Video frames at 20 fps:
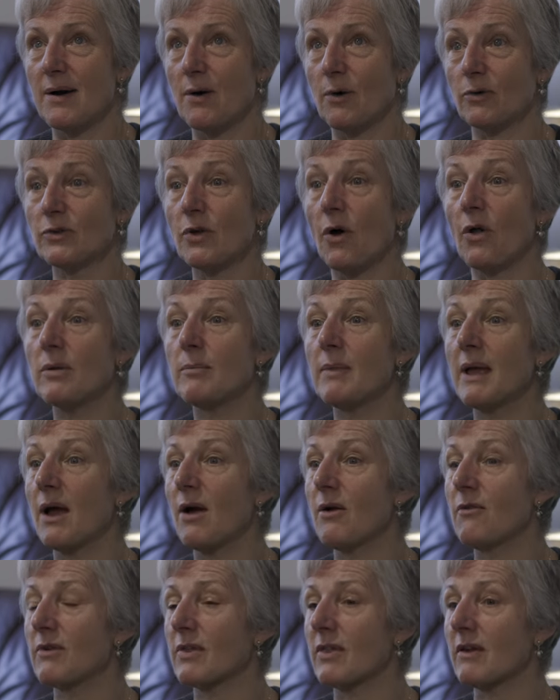autonomy
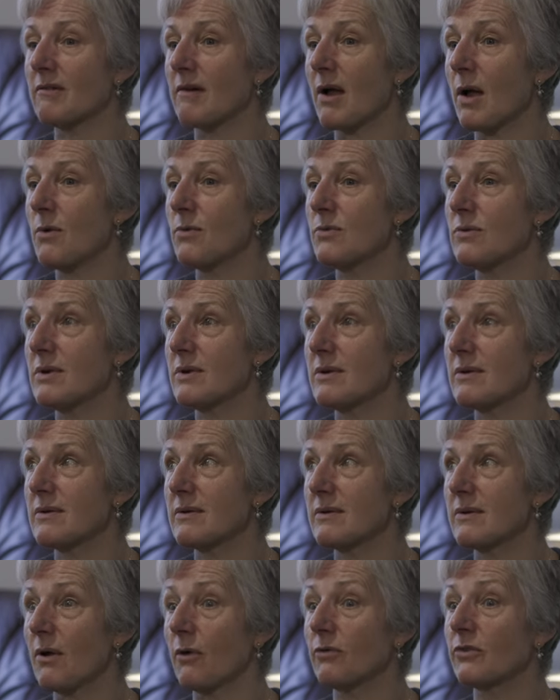over their own
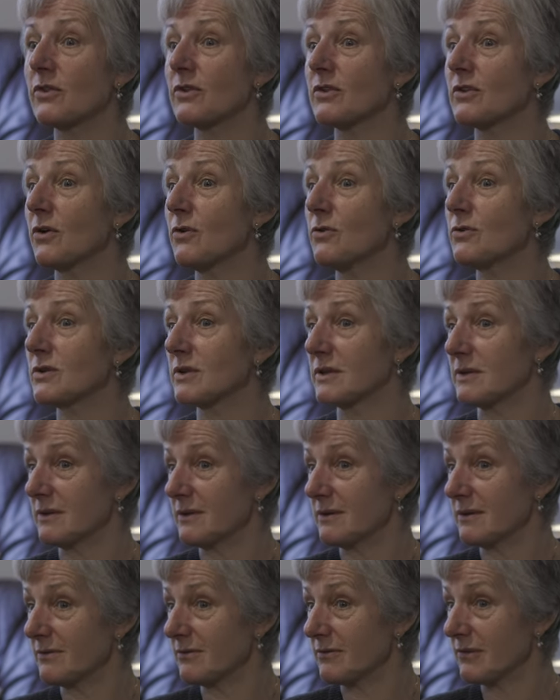constitution
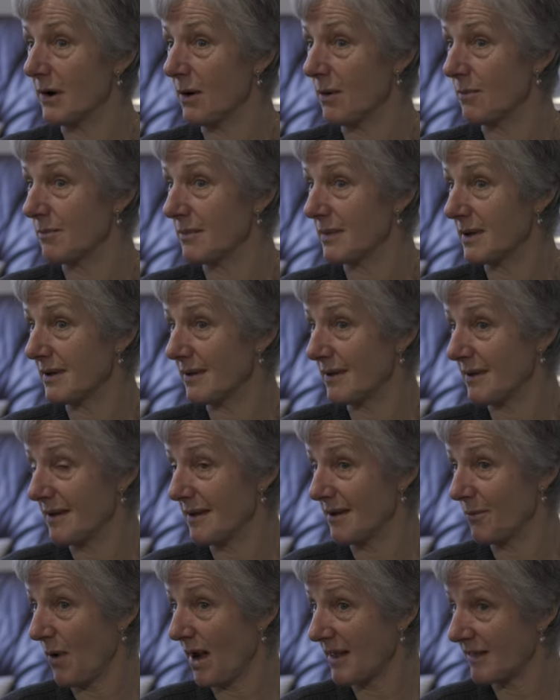from
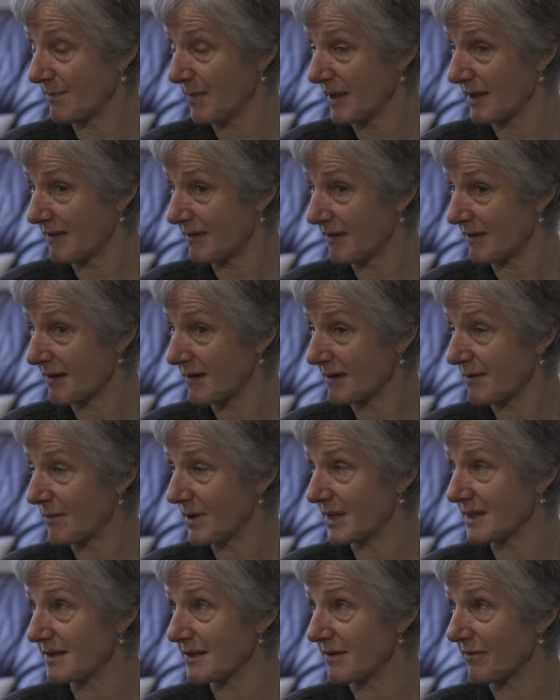Westminster,
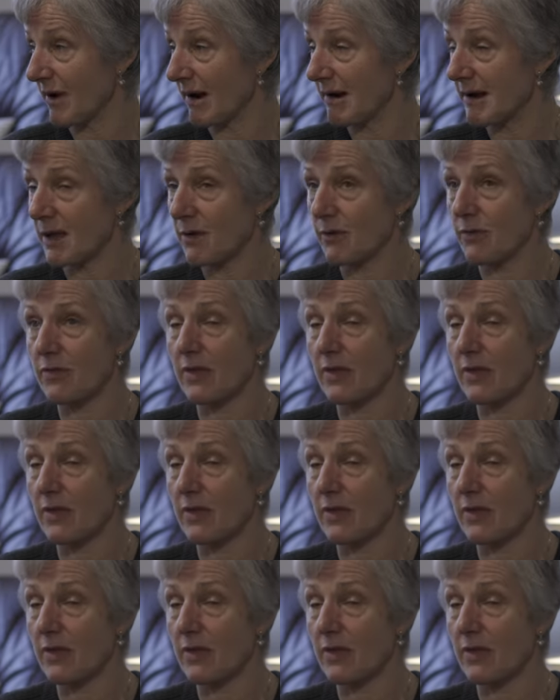which is a very good